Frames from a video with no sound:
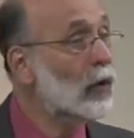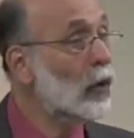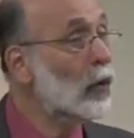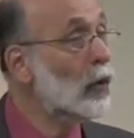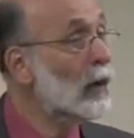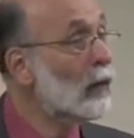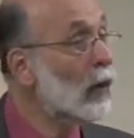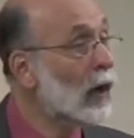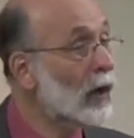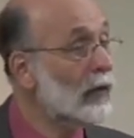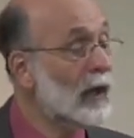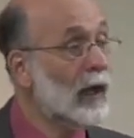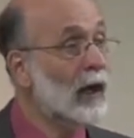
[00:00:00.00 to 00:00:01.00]
who we
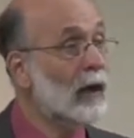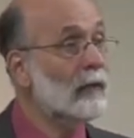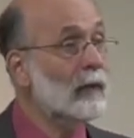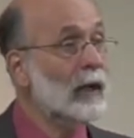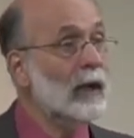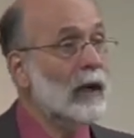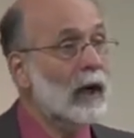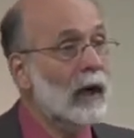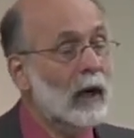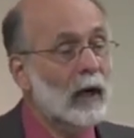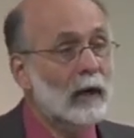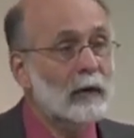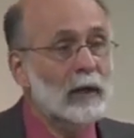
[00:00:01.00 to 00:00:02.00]
were there.
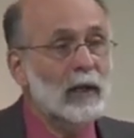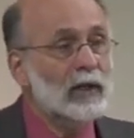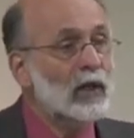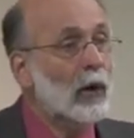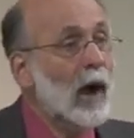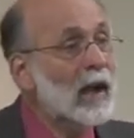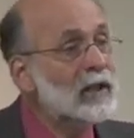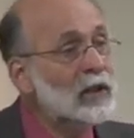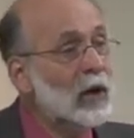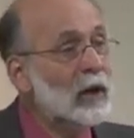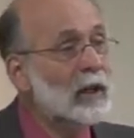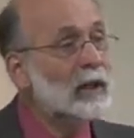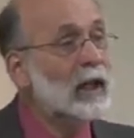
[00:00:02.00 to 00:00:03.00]
Uh, so I
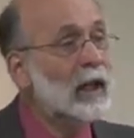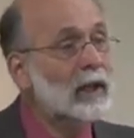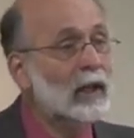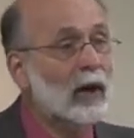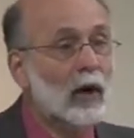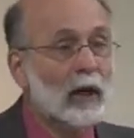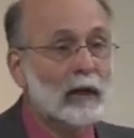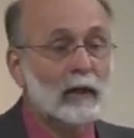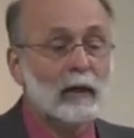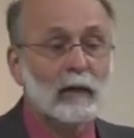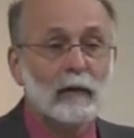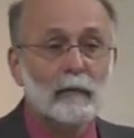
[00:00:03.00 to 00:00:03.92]
started kindergarten